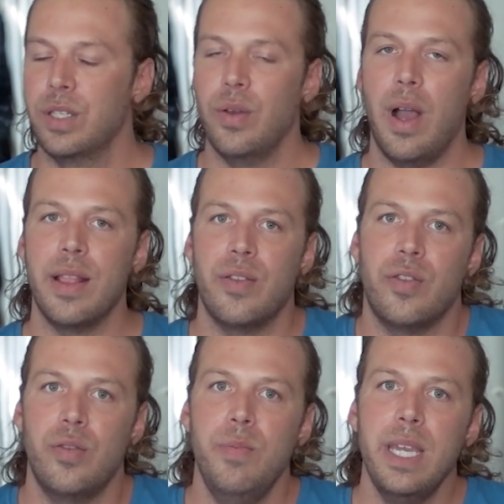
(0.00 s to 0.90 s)
So
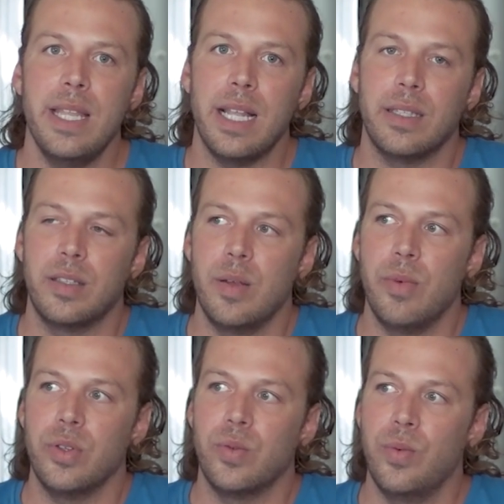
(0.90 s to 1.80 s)
to me, that's the
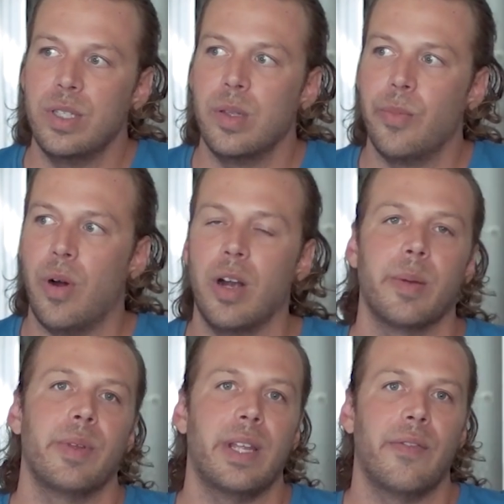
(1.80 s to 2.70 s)
most reasonable
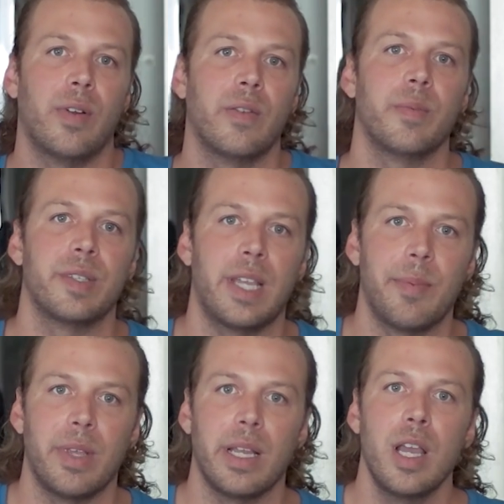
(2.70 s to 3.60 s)
argument that I've heard from the
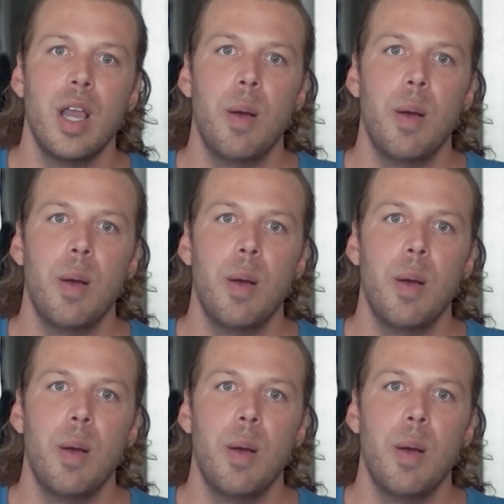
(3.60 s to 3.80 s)
skeptic.